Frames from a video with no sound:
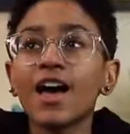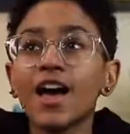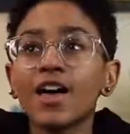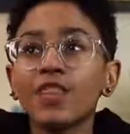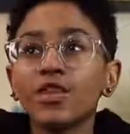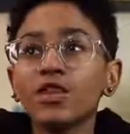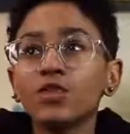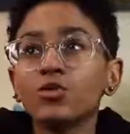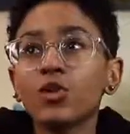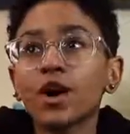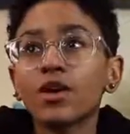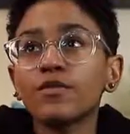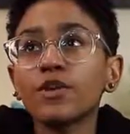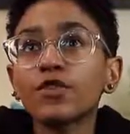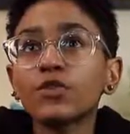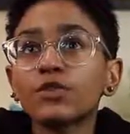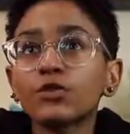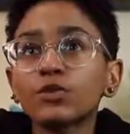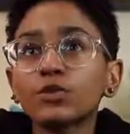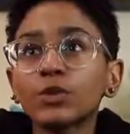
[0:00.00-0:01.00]
And then you have
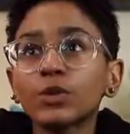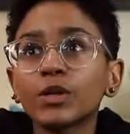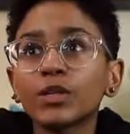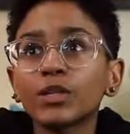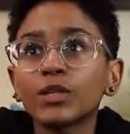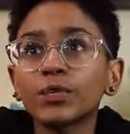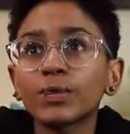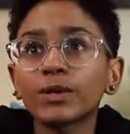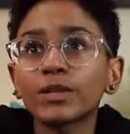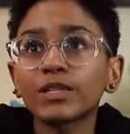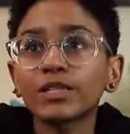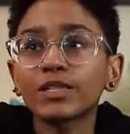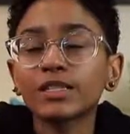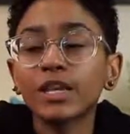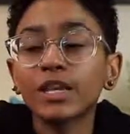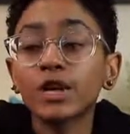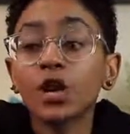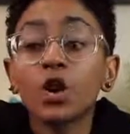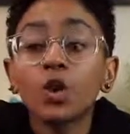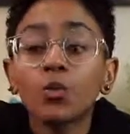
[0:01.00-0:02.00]
other stories where it's
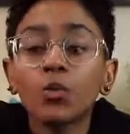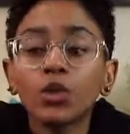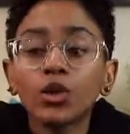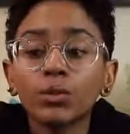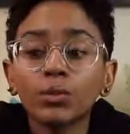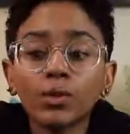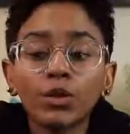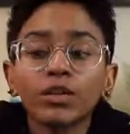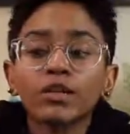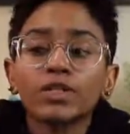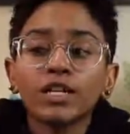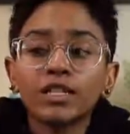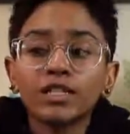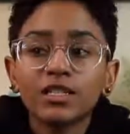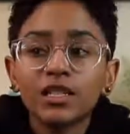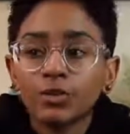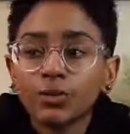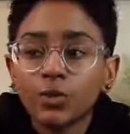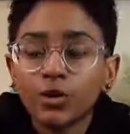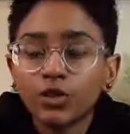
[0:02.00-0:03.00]
like, well, the person
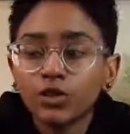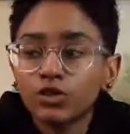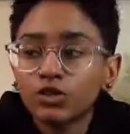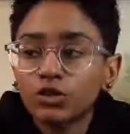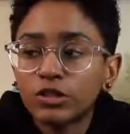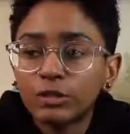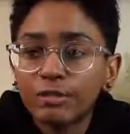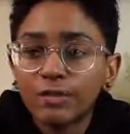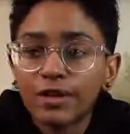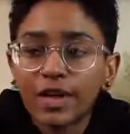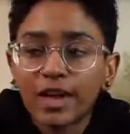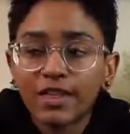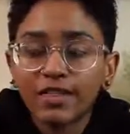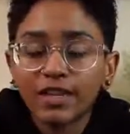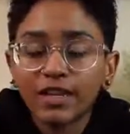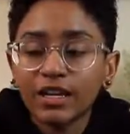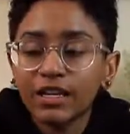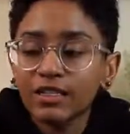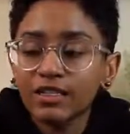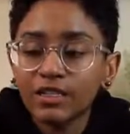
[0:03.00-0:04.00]
ended up going to treatment and
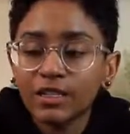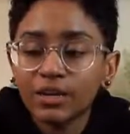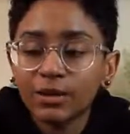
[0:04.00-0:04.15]
they ended